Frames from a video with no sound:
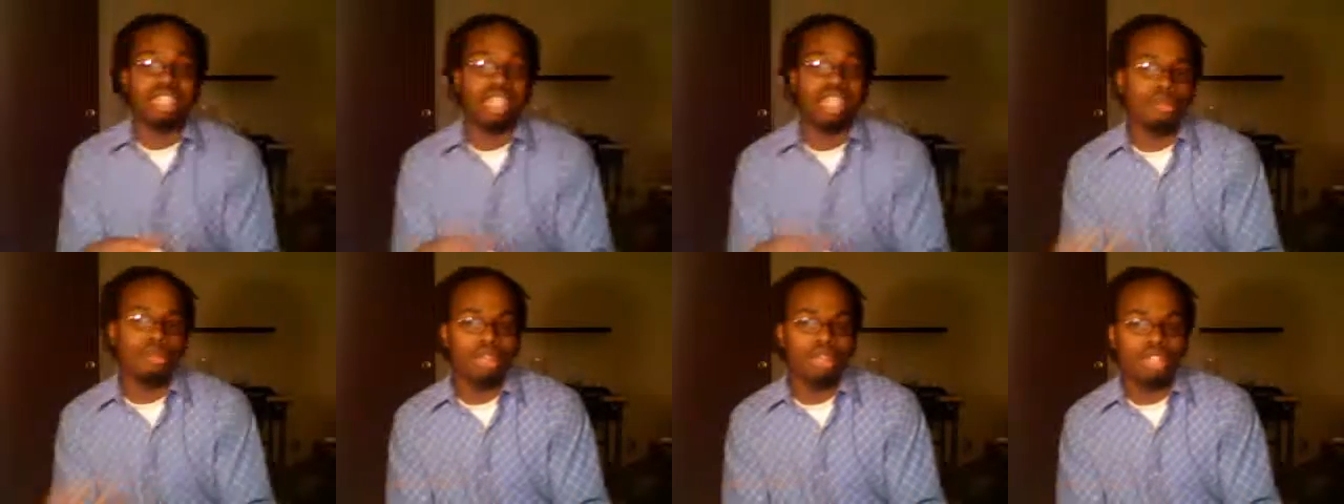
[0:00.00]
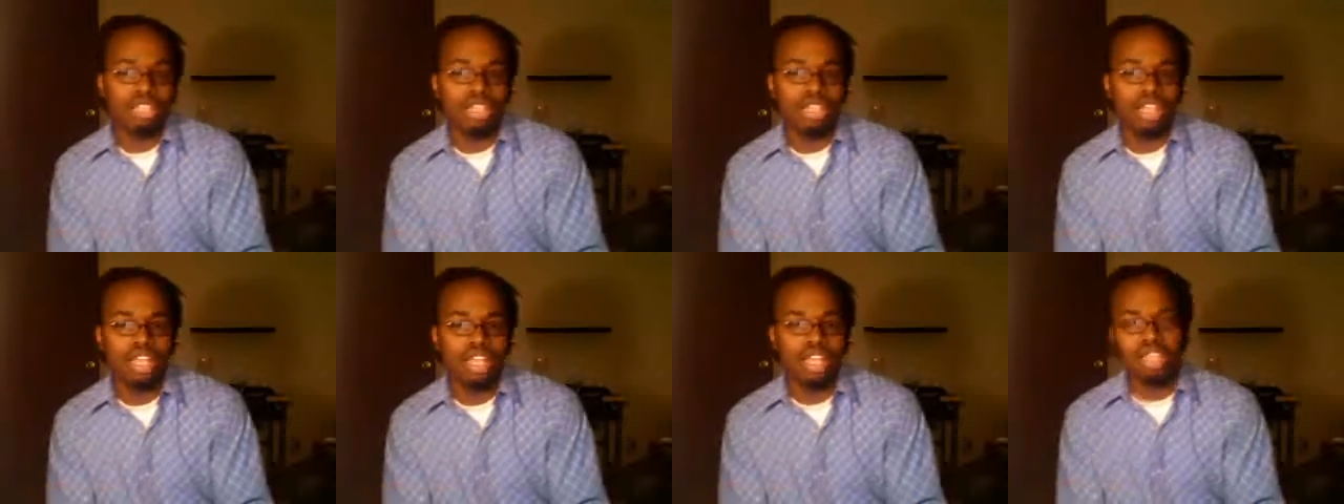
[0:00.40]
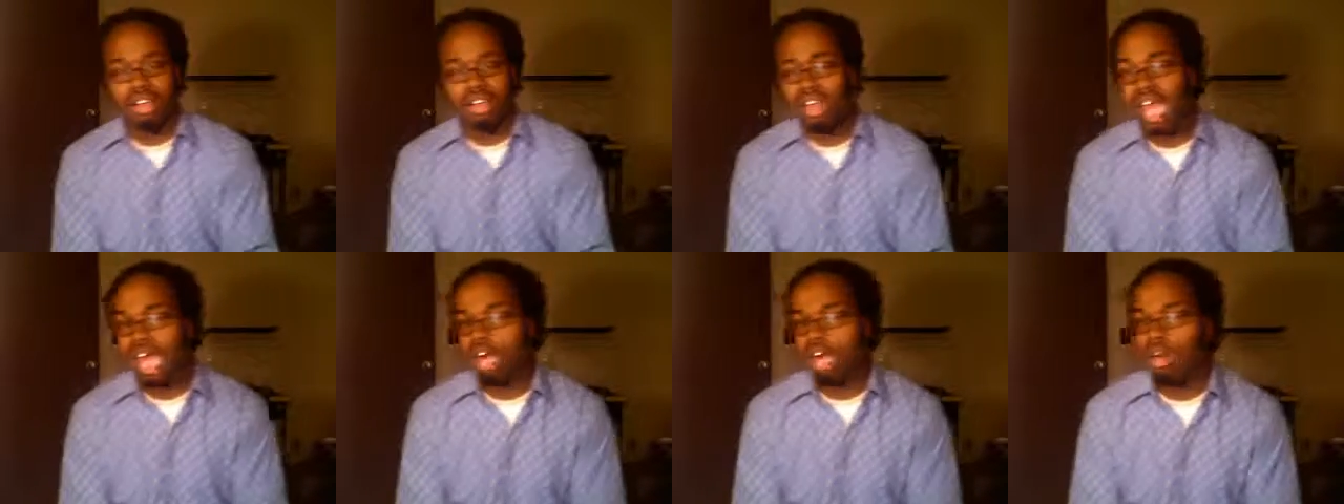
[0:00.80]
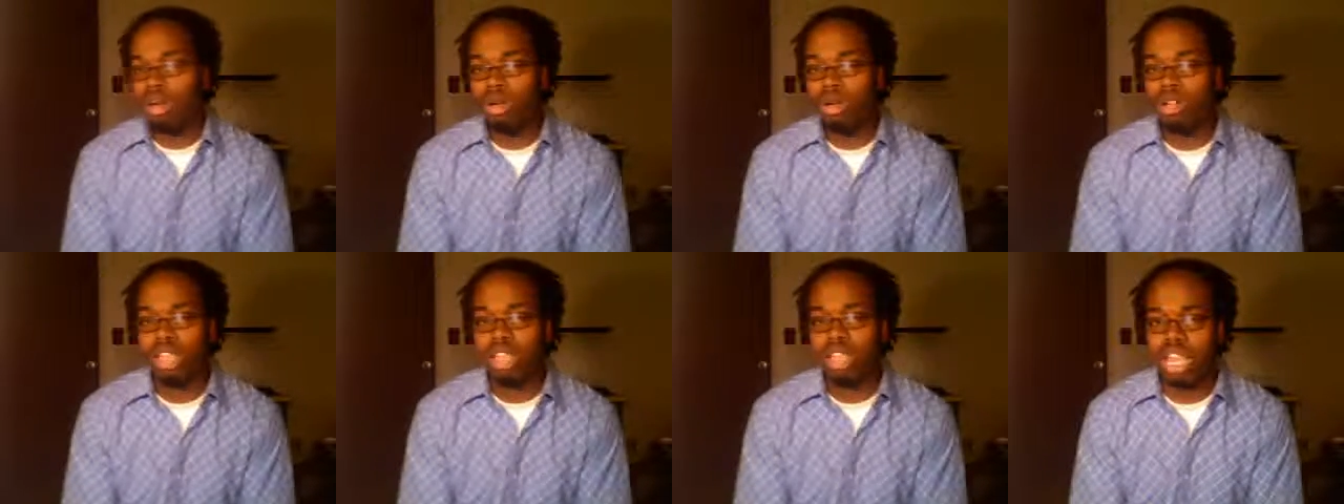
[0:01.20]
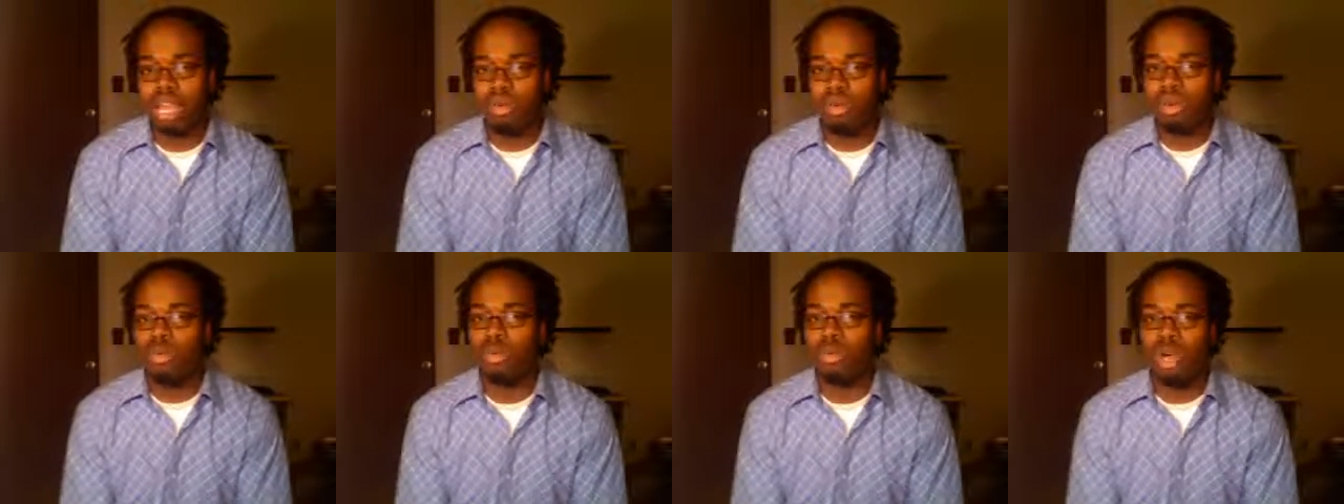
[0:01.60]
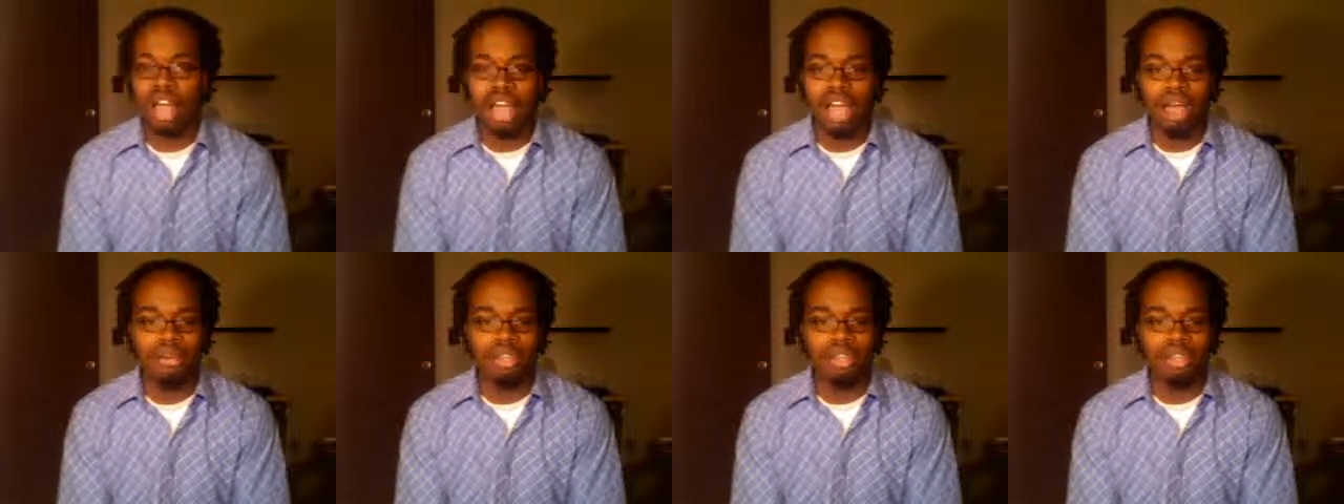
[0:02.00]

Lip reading: demons, they're not holy anymore. Why?